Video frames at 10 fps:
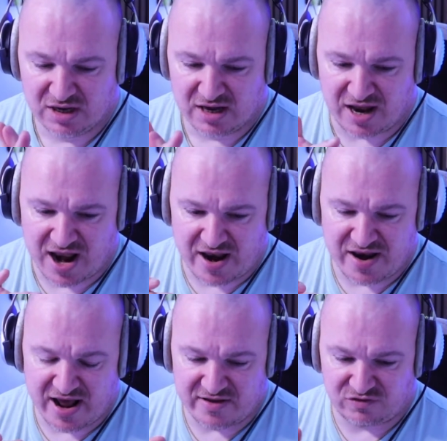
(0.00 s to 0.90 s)

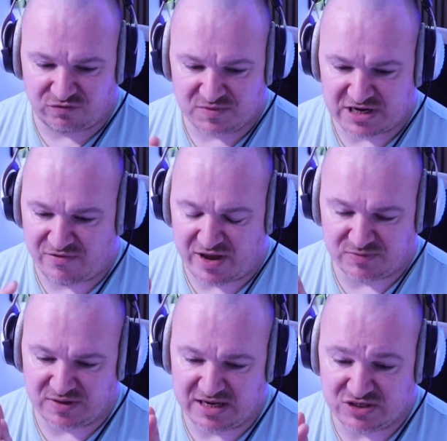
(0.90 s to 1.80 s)
Hernandez from
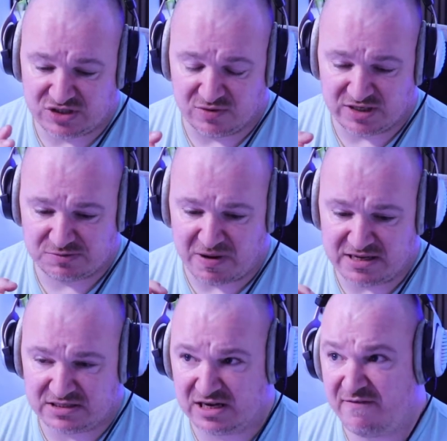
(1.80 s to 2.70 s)
Southampton, he's too
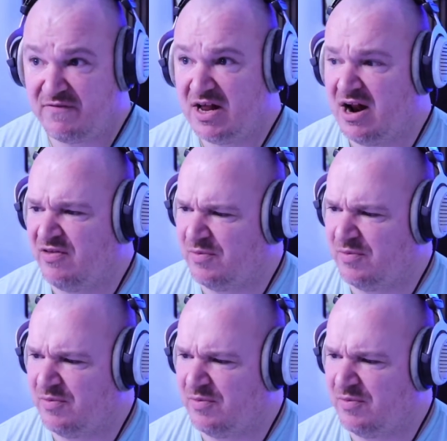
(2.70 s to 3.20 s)
expensive.